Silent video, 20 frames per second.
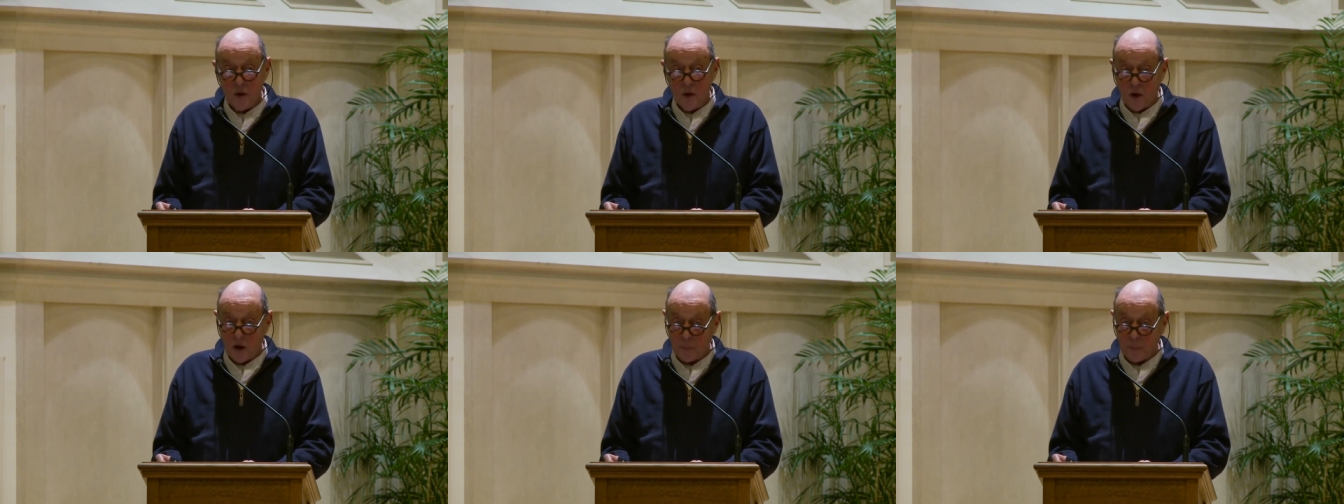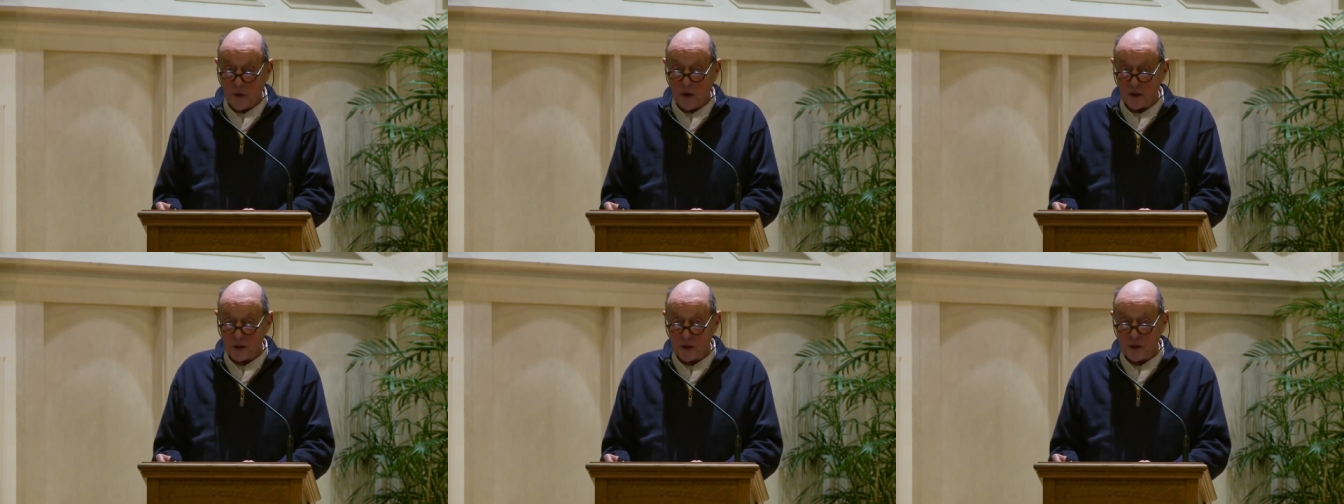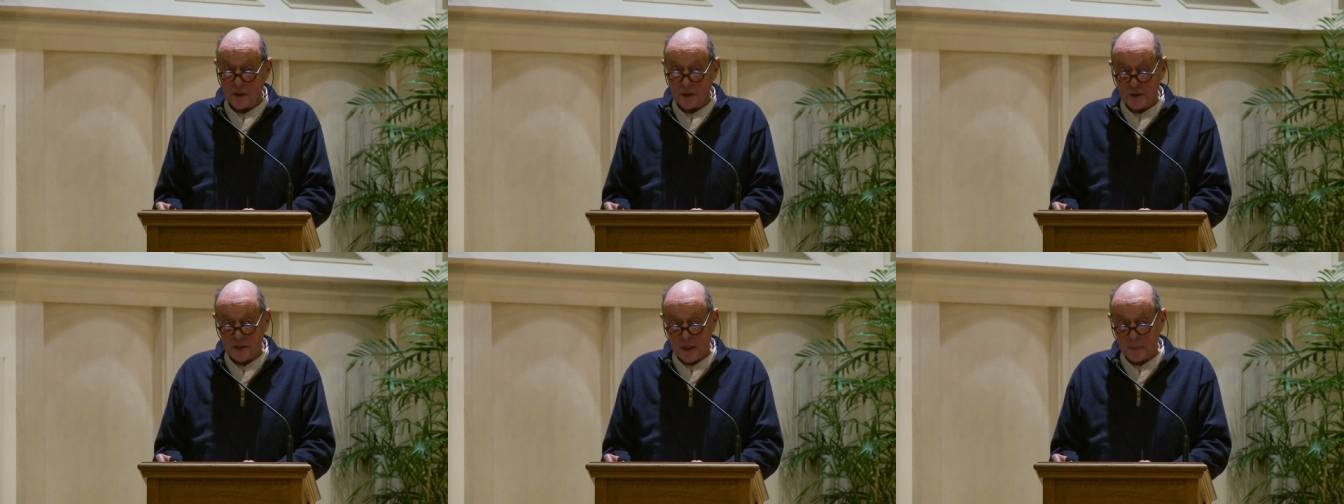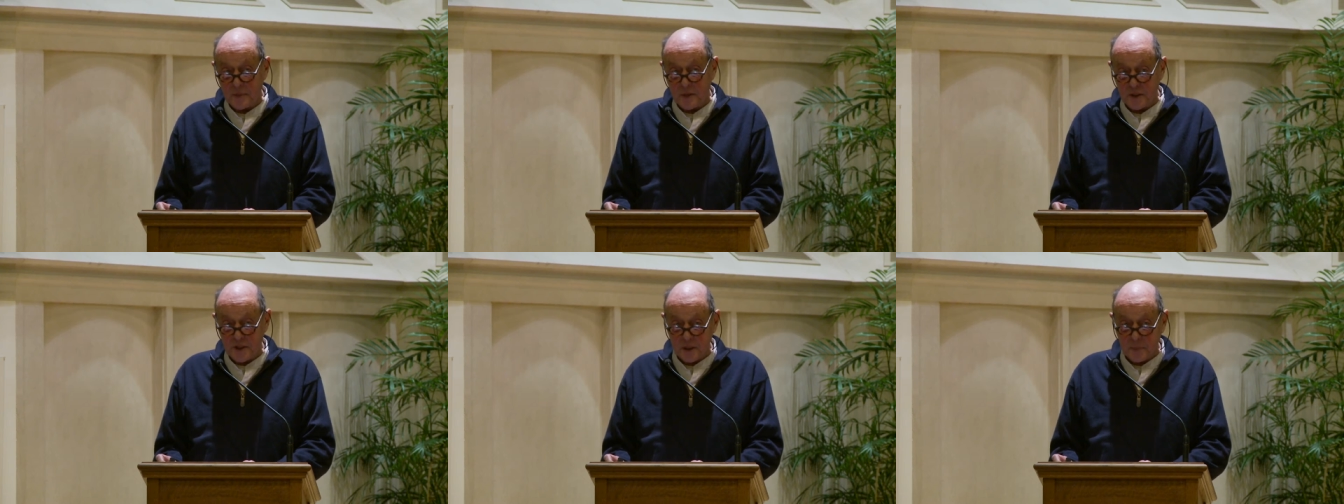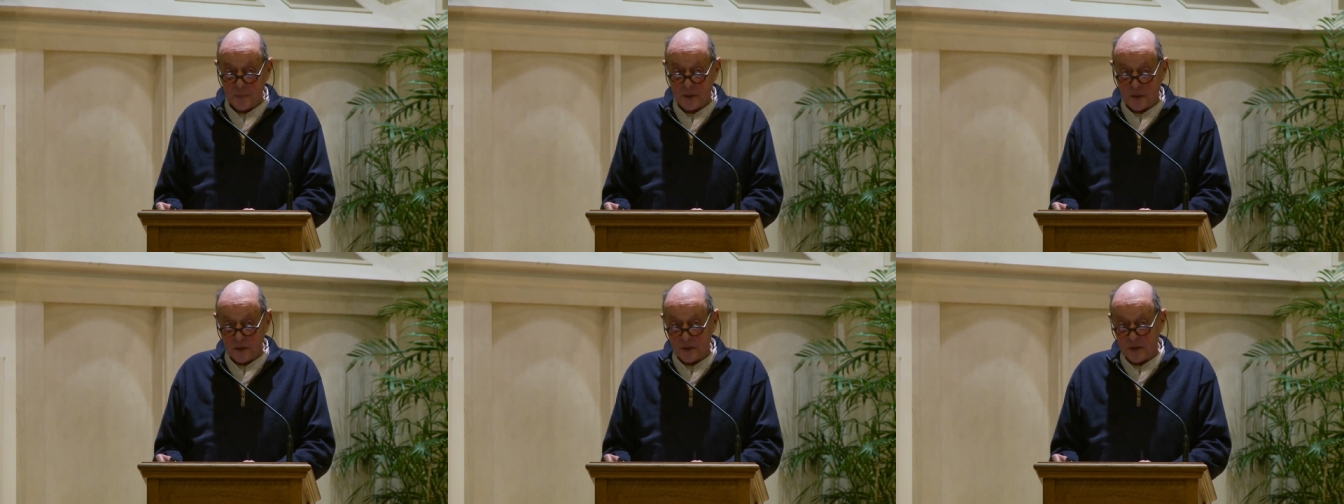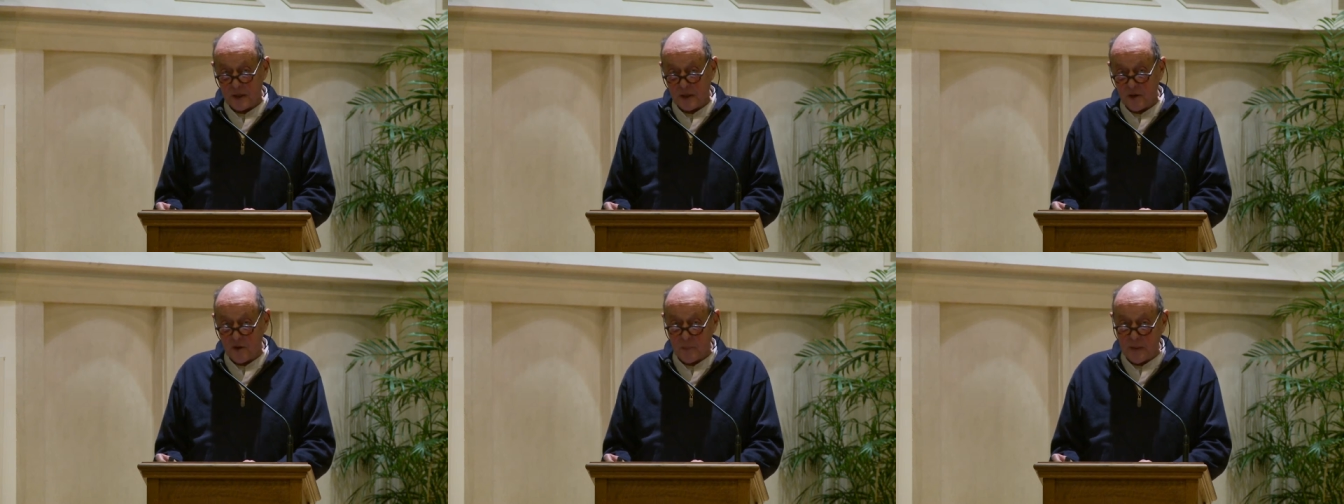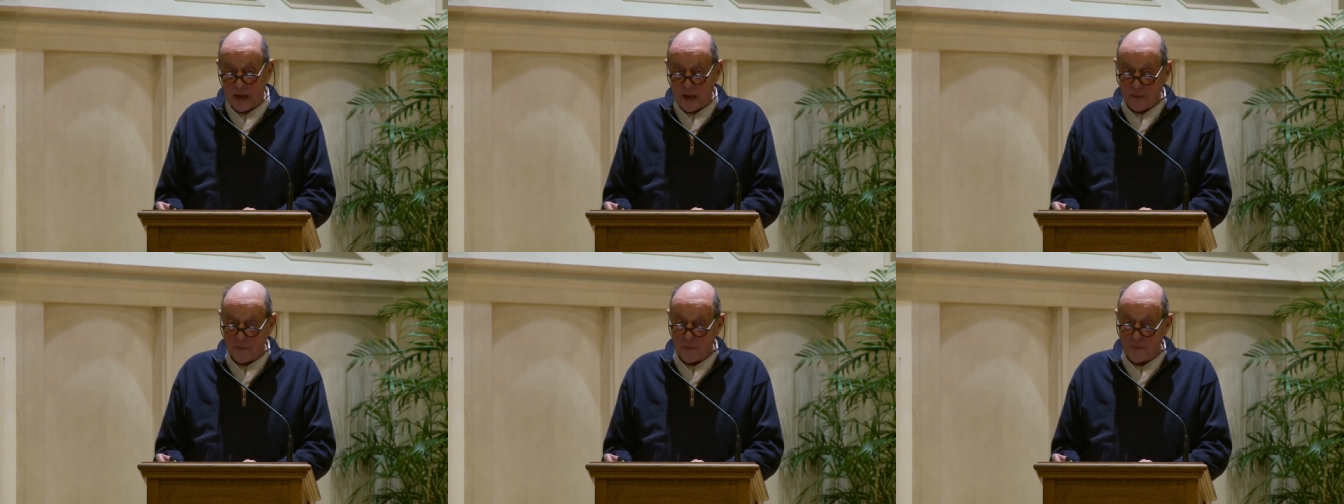are partial exceptions because they go
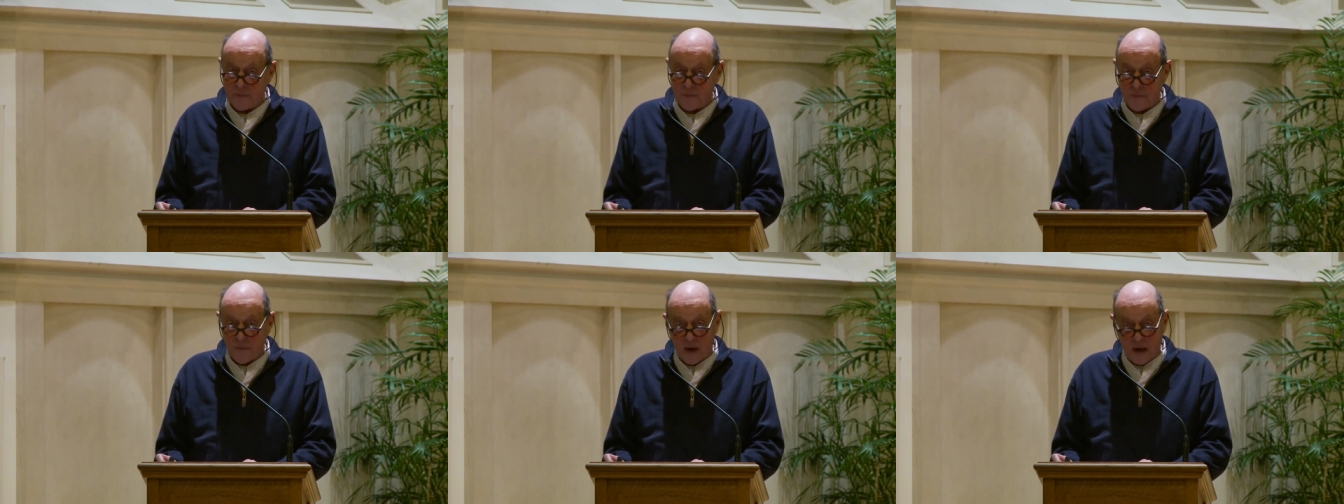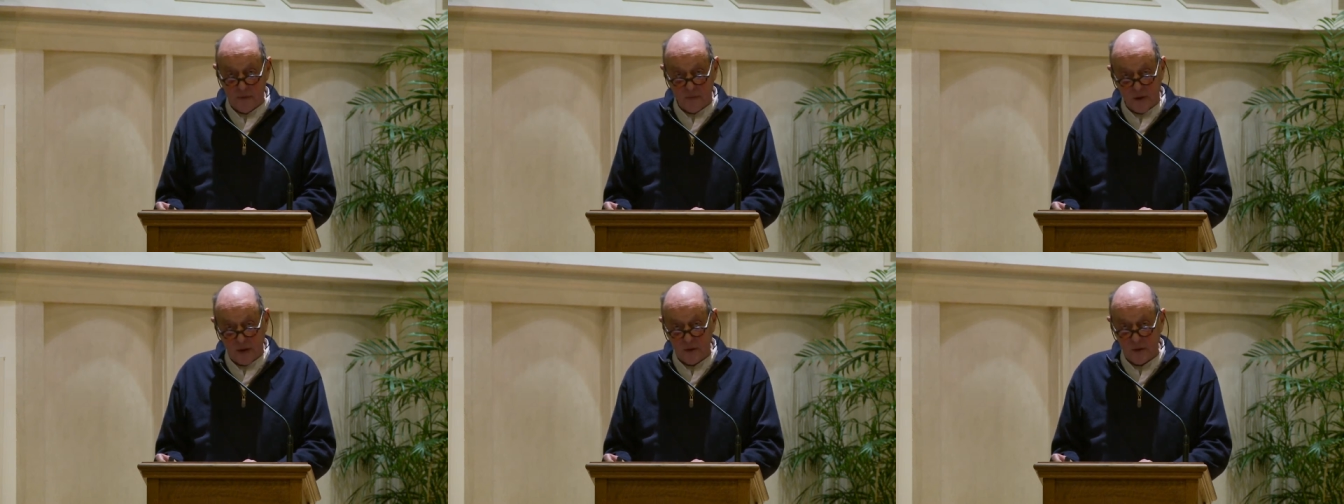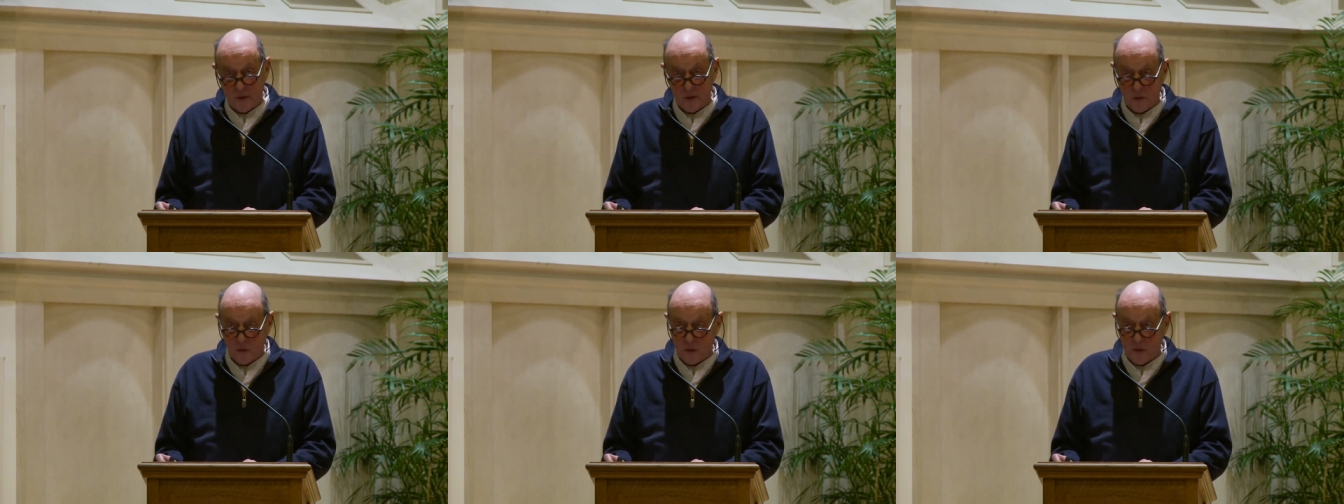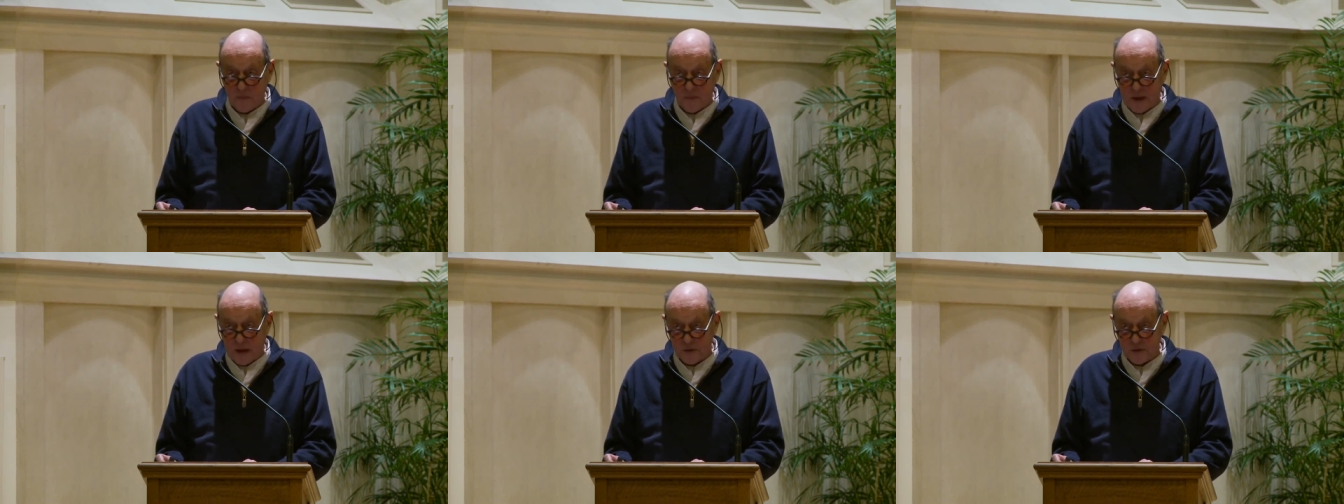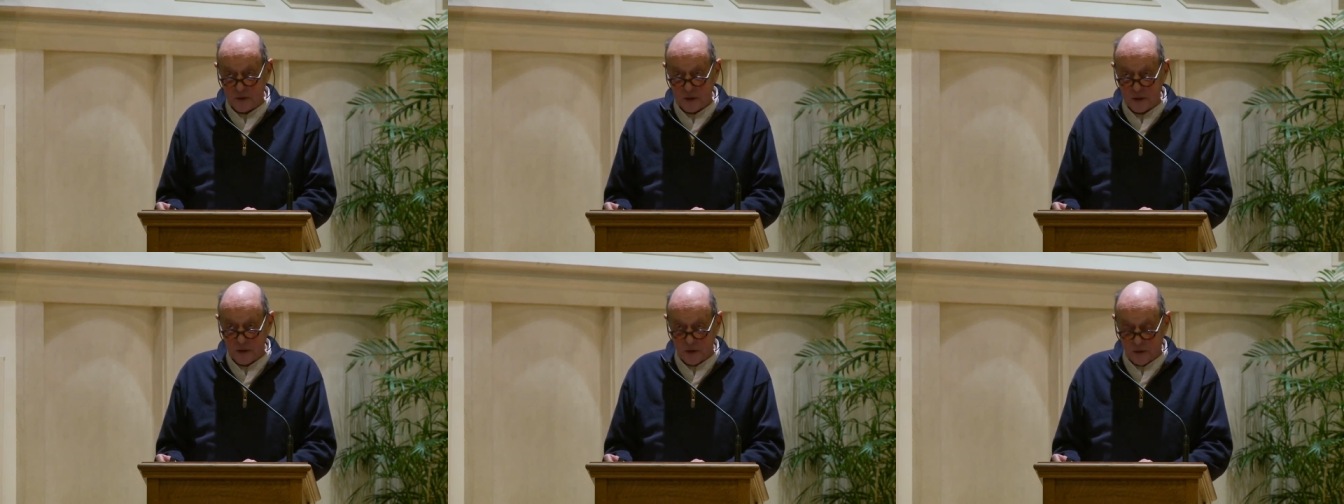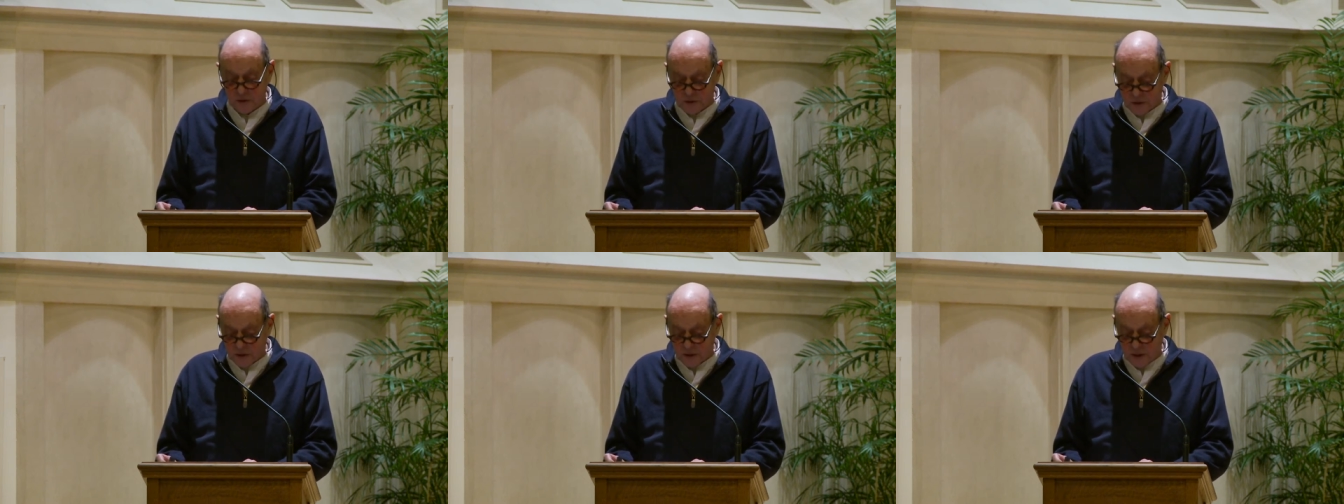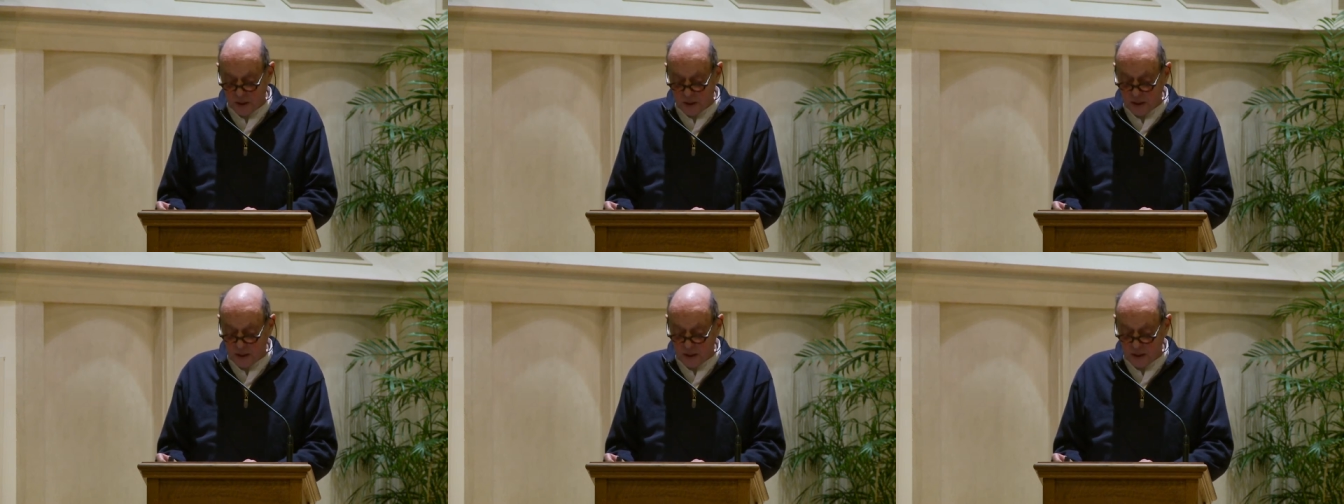back 500 or 1,000 years.